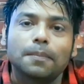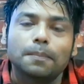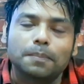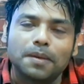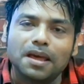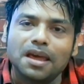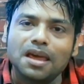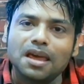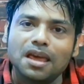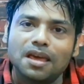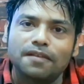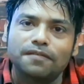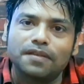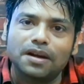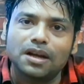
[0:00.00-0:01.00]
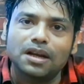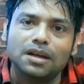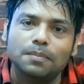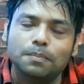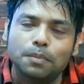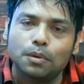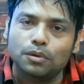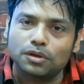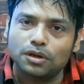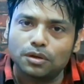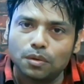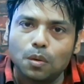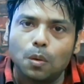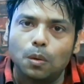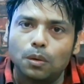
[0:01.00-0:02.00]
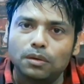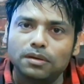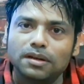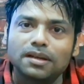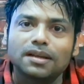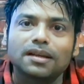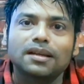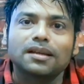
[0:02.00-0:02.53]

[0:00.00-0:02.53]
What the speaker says: play a very important role